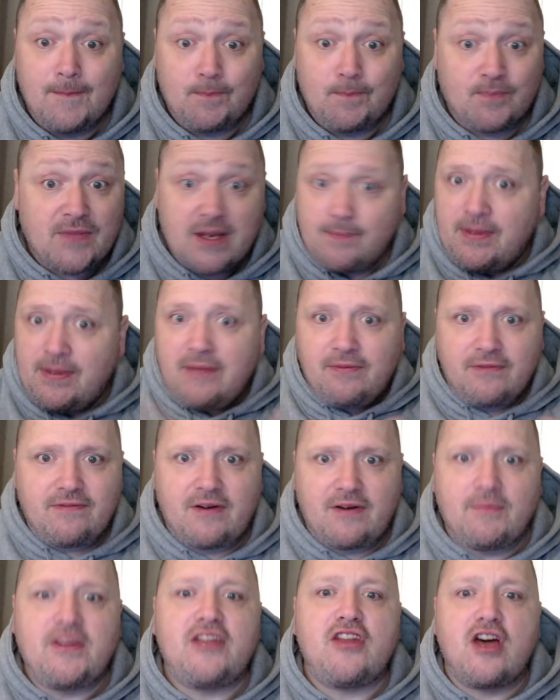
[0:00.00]
people
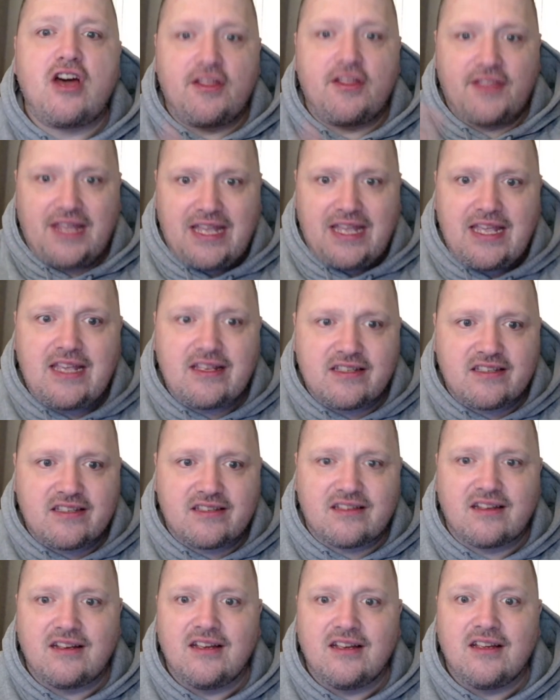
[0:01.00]
from the Northeast
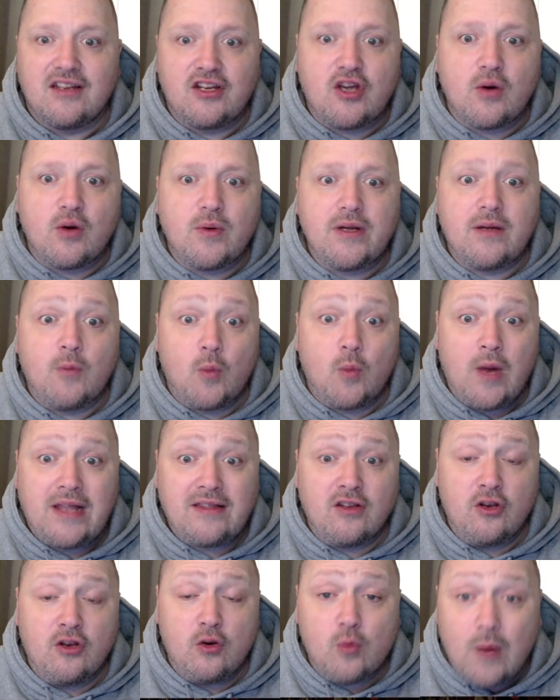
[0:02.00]
who
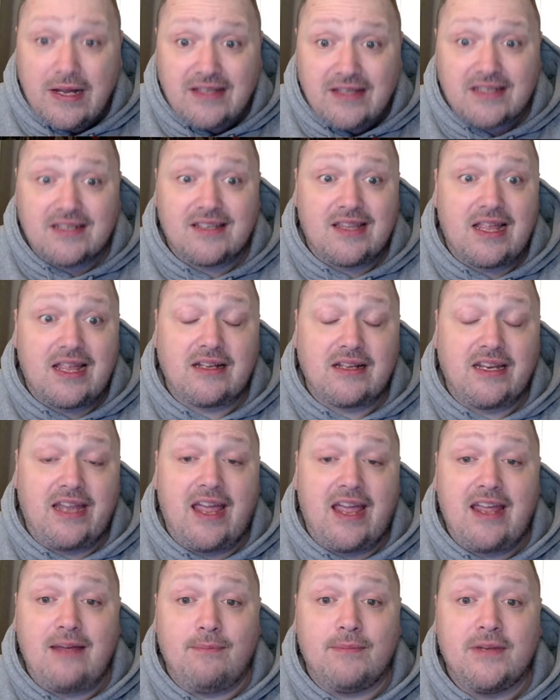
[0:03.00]
went to that
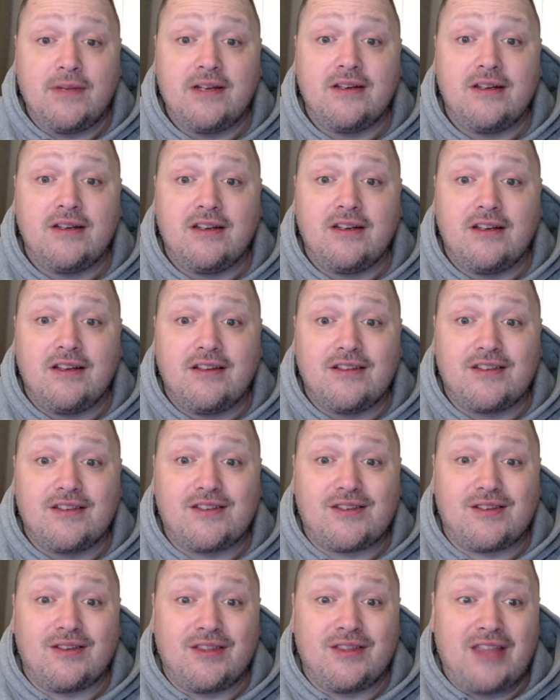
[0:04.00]
game
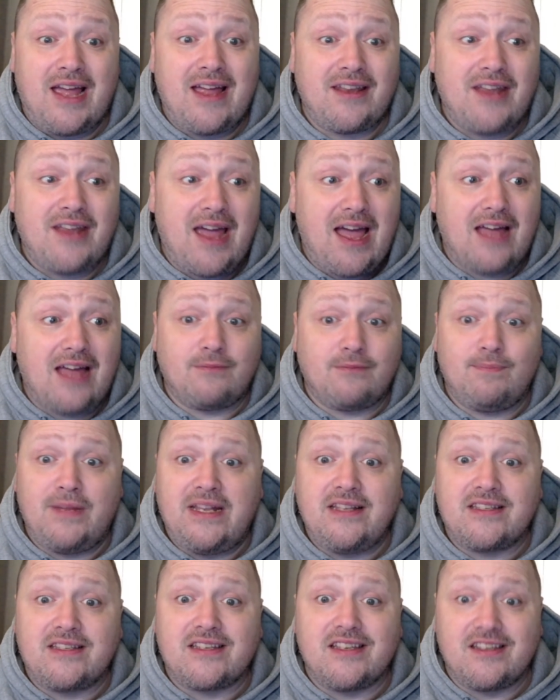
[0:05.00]
than have been
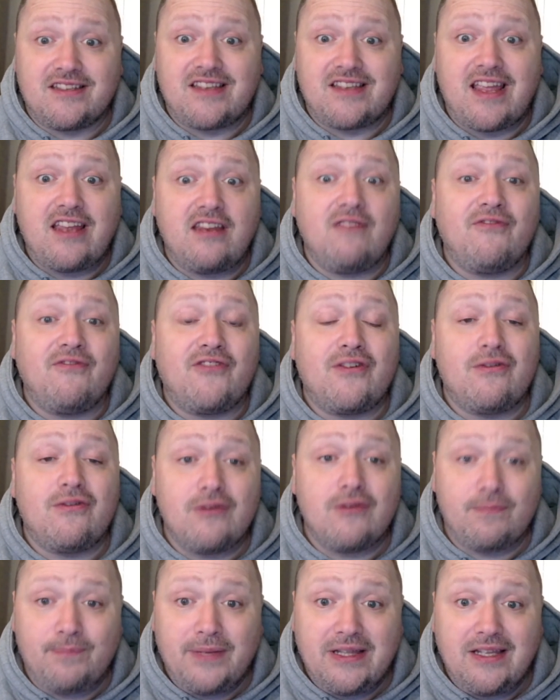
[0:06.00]
to the stadium for a
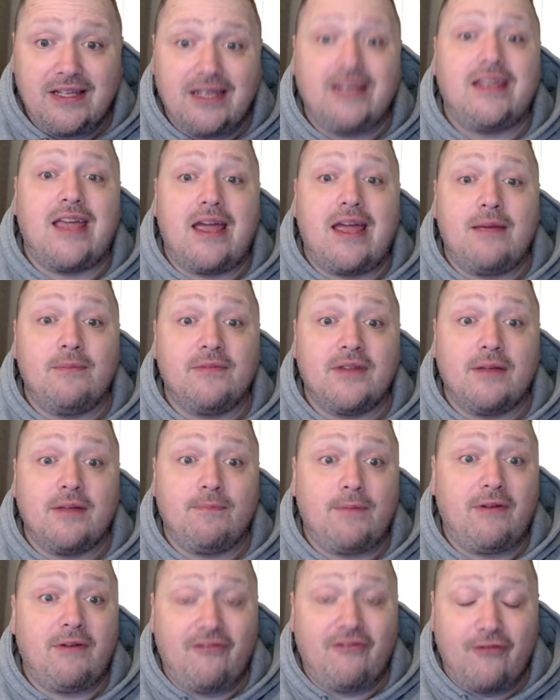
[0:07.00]
rugby league game than
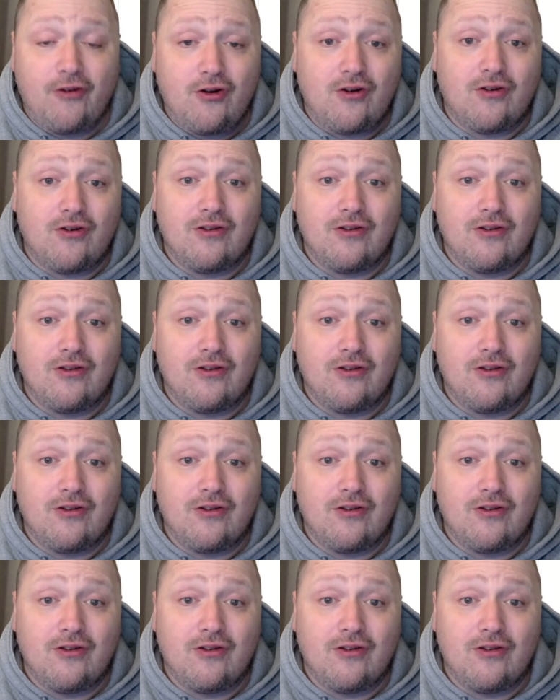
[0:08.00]
before.